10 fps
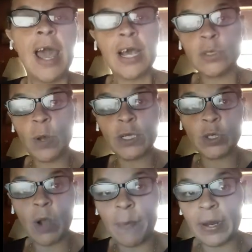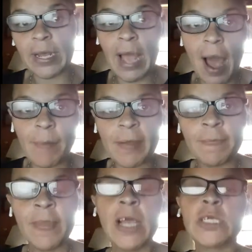as well as dropping a comment,
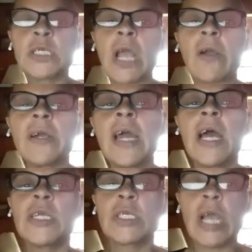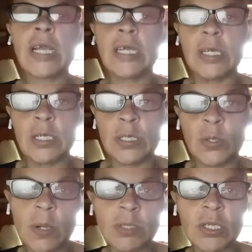sharing, check in the
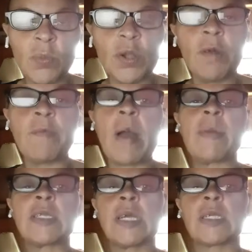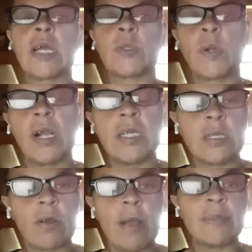description where you'll find my TikTok, Twitter,
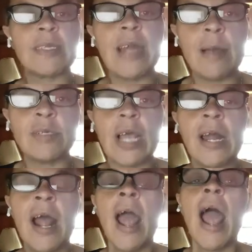Instagram, Snapchat,